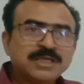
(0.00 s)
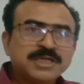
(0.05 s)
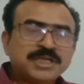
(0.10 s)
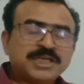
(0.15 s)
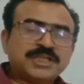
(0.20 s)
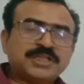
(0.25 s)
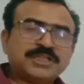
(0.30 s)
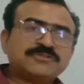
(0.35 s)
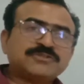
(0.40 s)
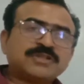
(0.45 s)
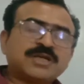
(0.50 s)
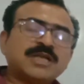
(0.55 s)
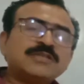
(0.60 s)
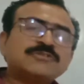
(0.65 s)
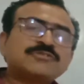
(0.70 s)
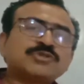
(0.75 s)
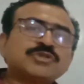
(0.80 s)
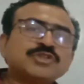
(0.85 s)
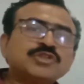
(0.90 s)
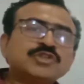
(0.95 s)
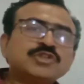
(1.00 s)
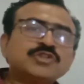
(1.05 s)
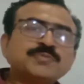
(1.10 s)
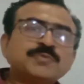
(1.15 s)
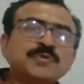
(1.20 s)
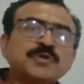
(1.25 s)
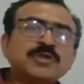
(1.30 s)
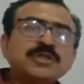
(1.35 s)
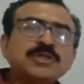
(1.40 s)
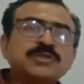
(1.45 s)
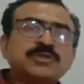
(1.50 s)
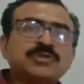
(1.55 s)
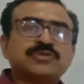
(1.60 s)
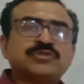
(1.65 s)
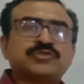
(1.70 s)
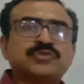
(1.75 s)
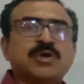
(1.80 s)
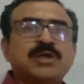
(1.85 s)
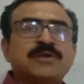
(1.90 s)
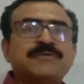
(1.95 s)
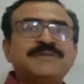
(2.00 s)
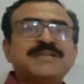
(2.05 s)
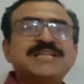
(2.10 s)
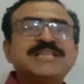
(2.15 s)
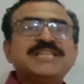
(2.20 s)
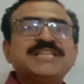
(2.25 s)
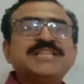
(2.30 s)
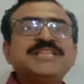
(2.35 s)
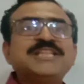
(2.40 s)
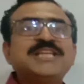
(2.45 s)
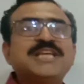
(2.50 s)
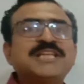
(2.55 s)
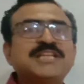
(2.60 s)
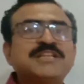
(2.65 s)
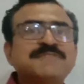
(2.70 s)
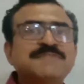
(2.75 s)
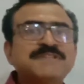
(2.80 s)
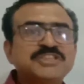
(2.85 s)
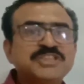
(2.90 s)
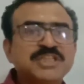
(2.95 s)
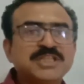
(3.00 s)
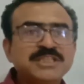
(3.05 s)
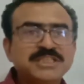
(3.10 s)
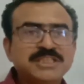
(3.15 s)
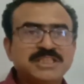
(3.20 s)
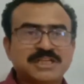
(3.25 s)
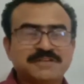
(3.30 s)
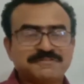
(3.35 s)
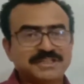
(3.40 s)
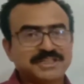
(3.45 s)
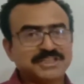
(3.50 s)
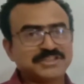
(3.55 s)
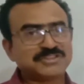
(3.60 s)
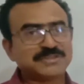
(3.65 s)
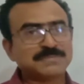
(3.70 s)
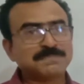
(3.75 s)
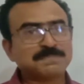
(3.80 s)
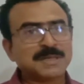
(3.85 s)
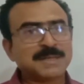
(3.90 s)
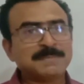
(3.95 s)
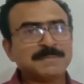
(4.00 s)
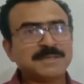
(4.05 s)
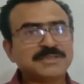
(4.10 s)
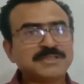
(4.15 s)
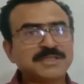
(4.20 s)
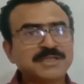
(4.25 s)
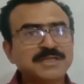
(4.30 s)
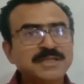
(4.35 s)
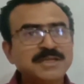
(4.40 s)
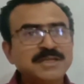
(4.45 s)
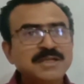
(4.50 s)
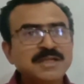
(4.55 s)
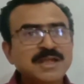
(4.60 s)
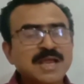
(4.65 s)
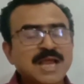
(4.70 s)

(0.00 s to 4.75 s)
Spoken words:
It is also useful to solving linear equation in a very simple method,